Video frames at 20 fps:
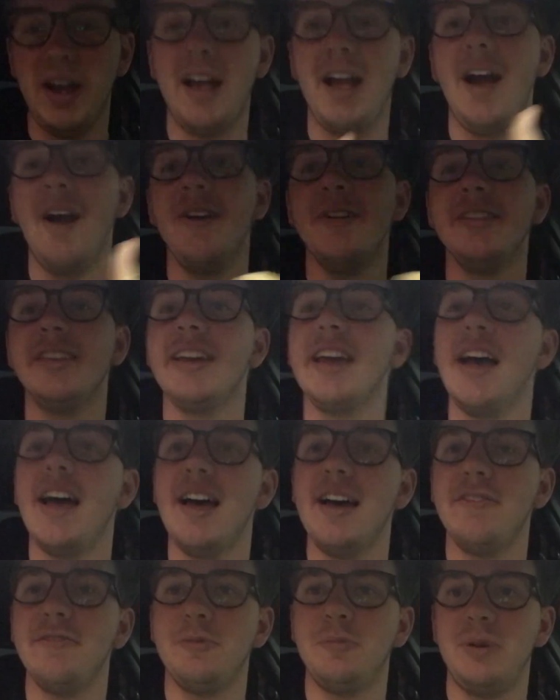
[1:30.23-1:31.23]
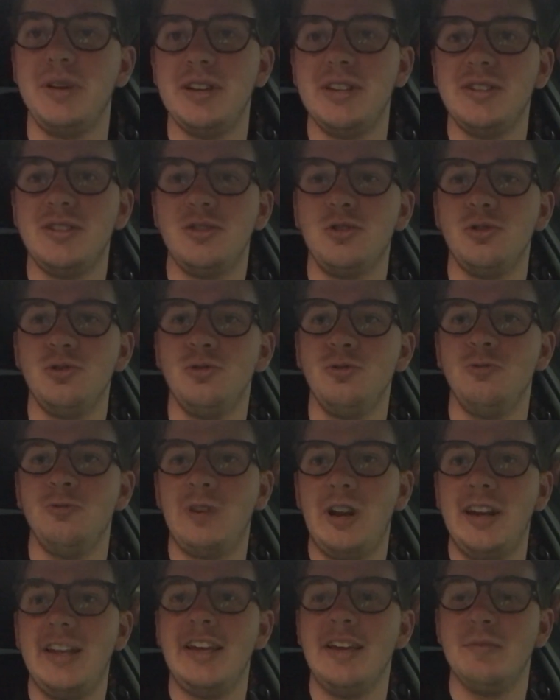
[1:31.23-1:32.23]
I currently have a PS2
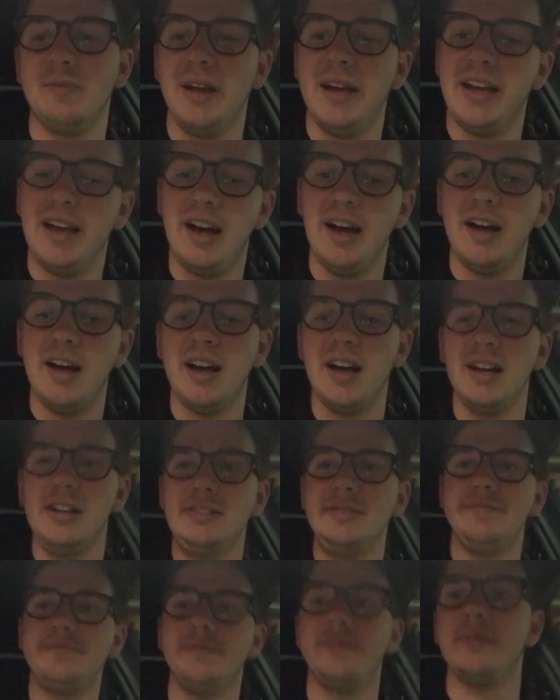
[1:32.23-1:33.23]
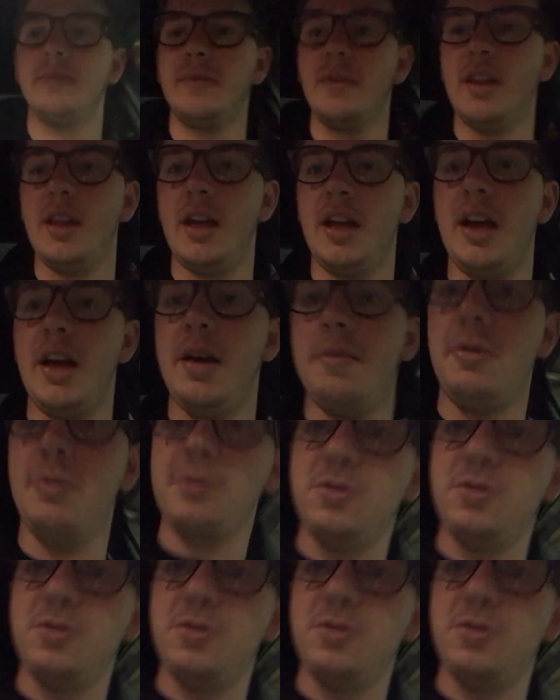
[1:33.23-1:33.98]
running in my car. I'm